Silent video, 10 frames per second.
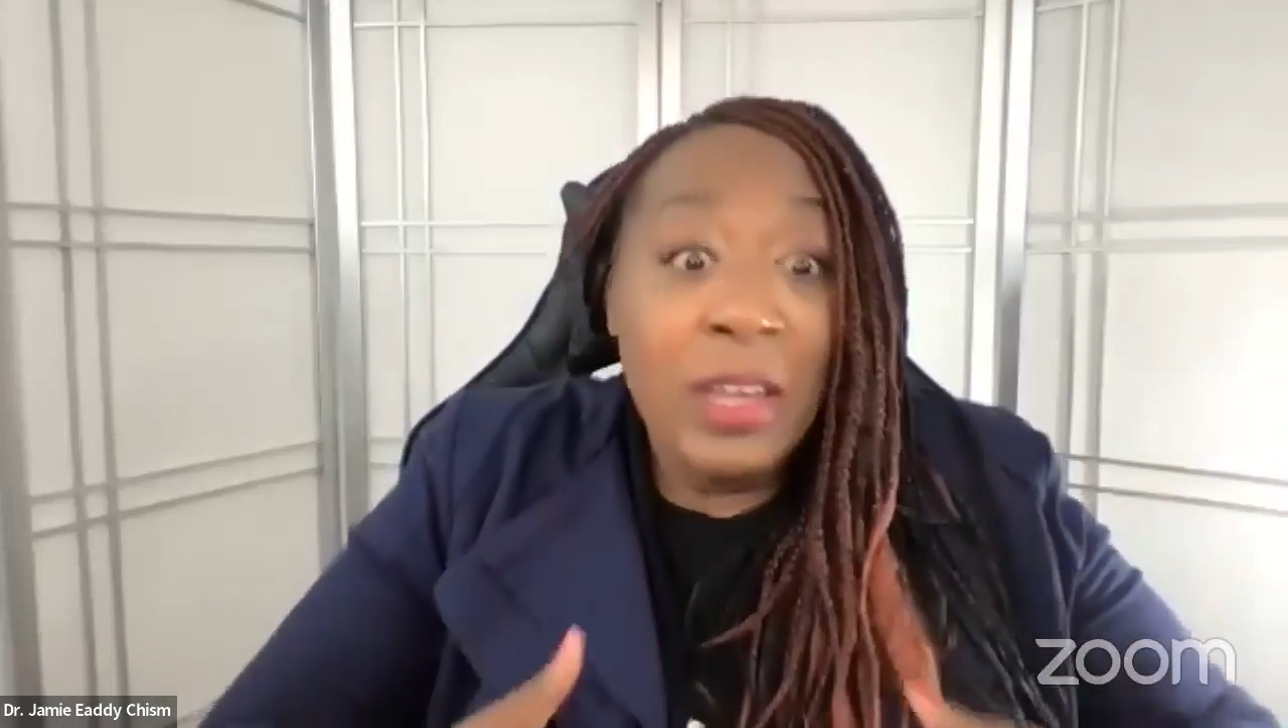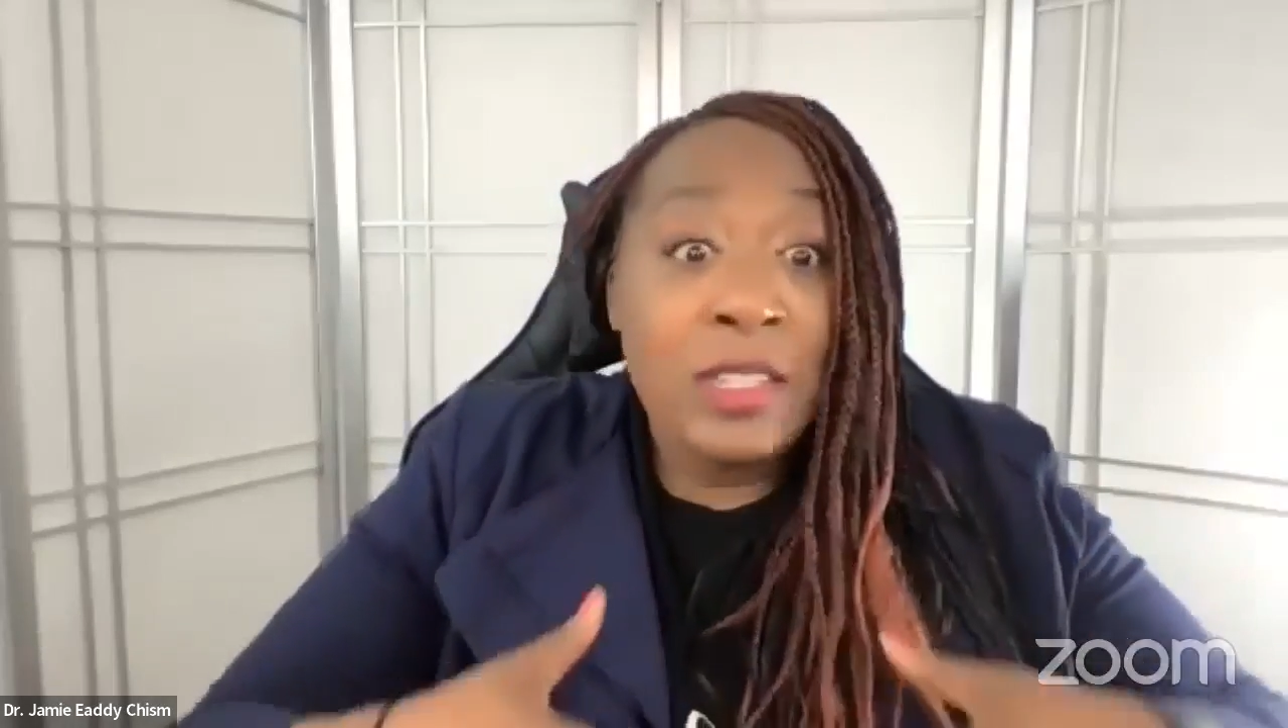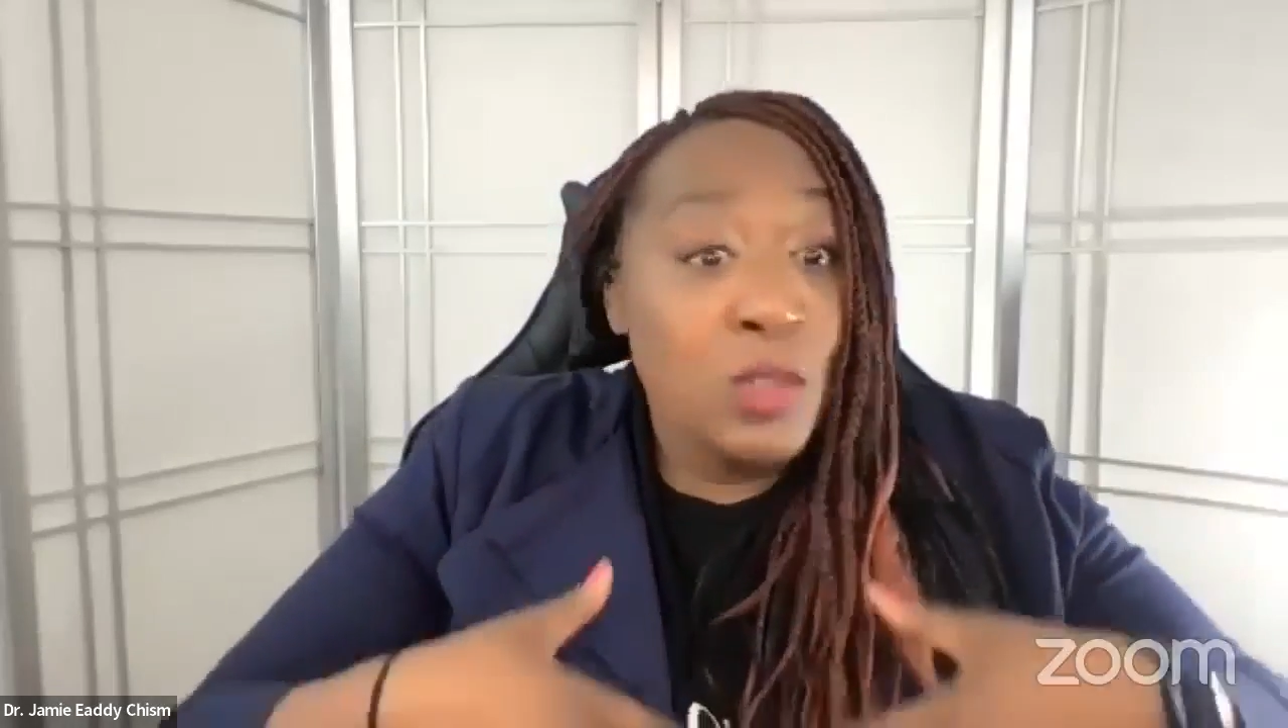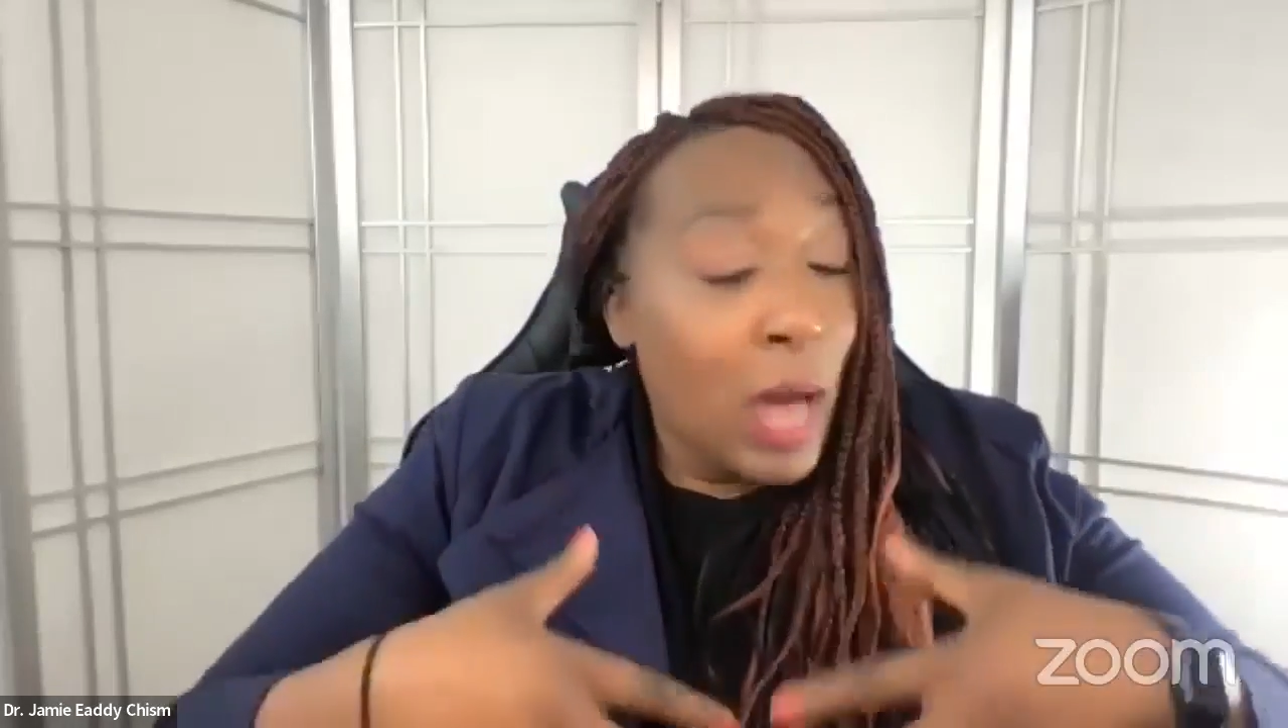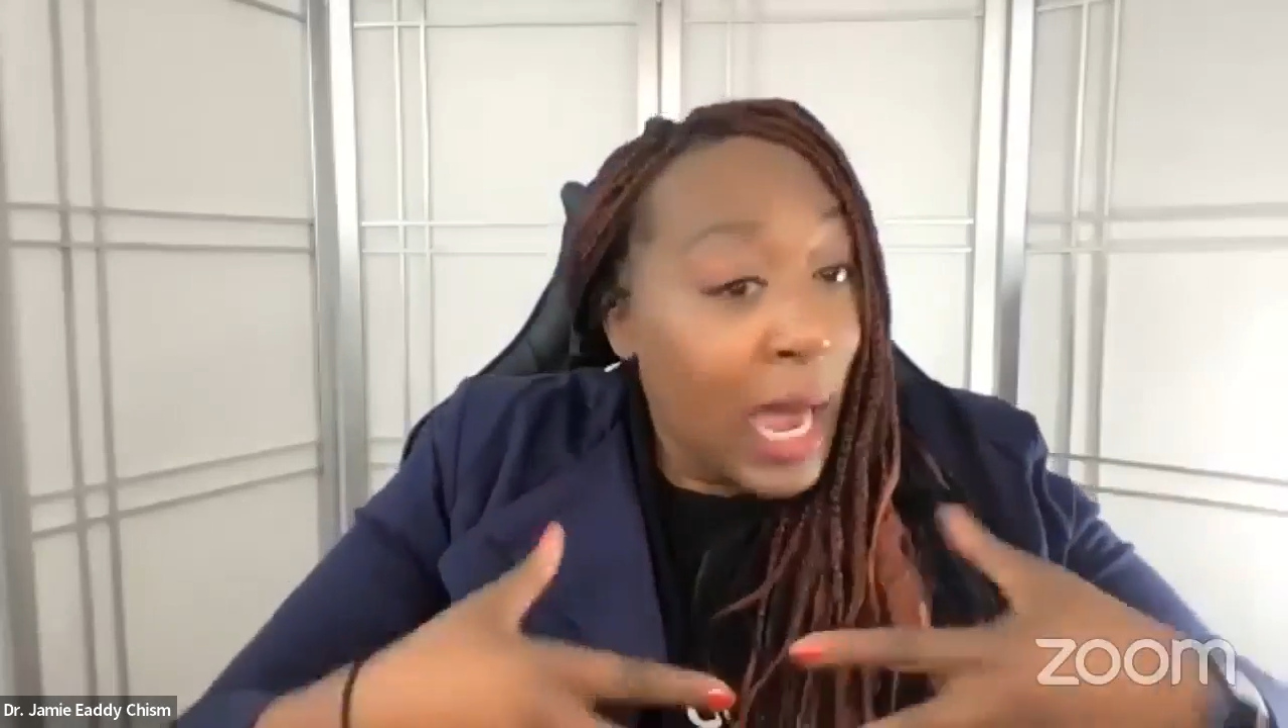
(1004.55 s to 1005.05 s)

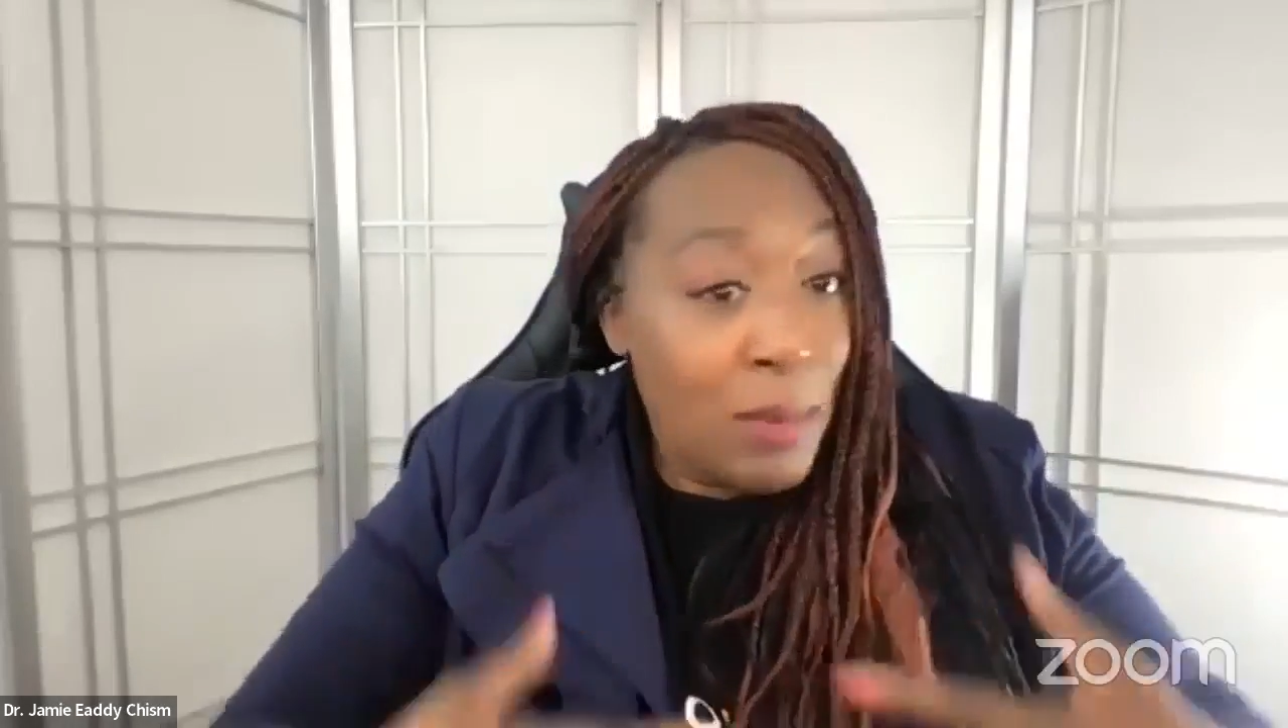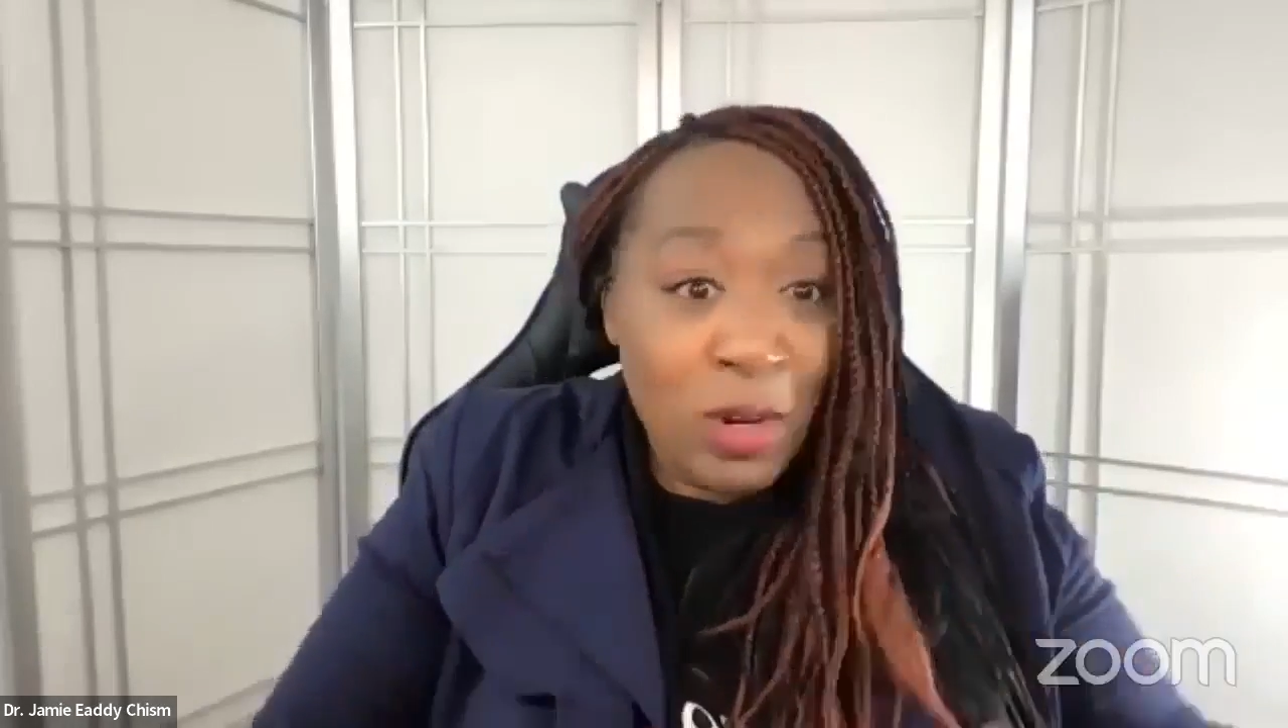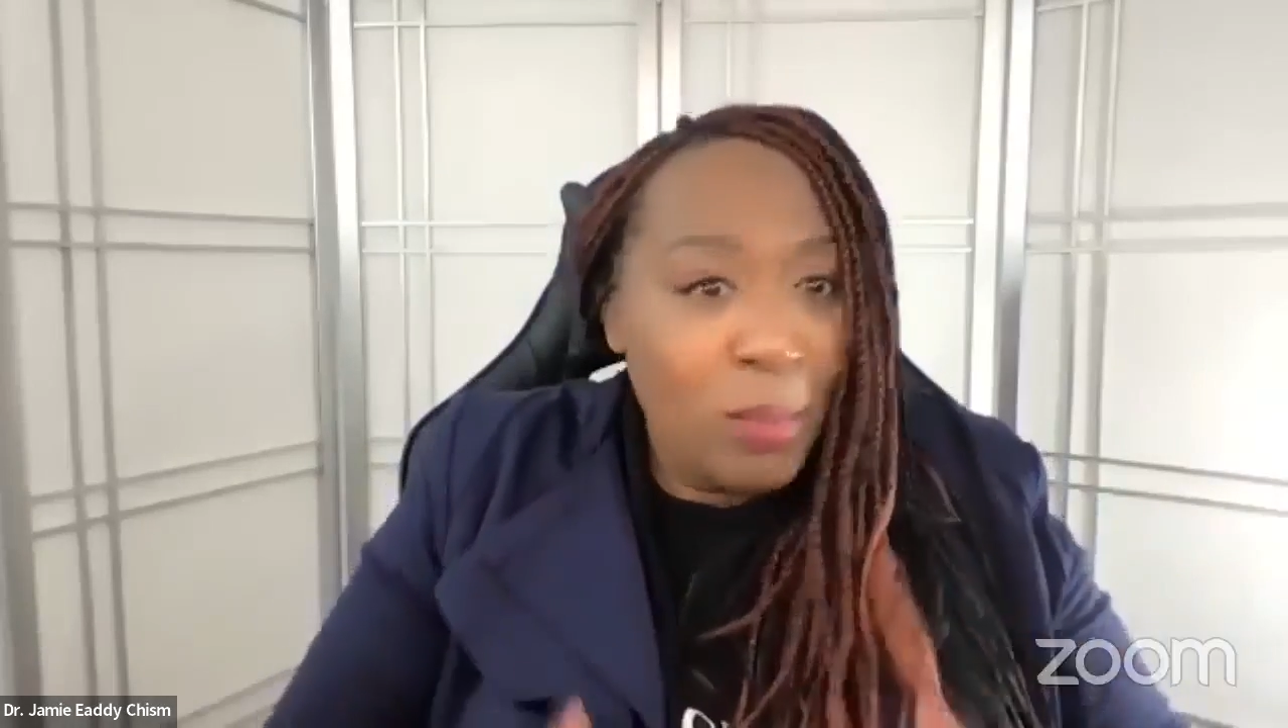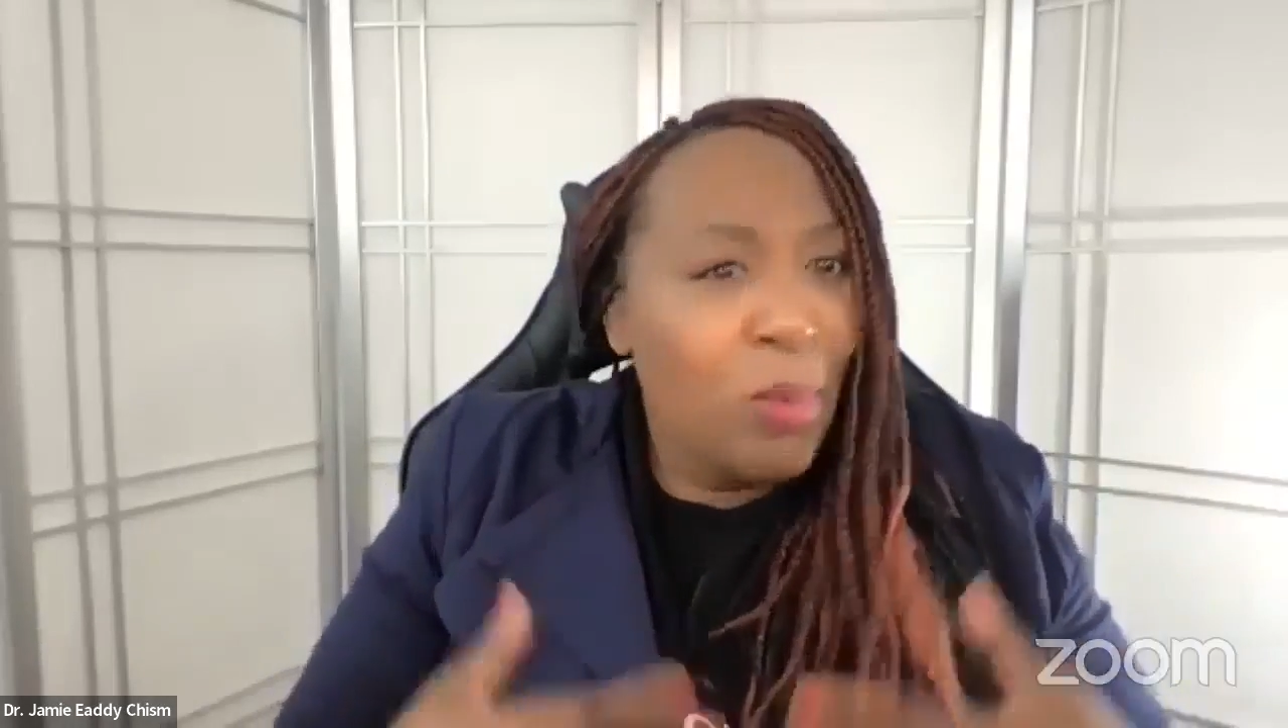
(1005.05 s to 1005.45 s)
And so I'm going to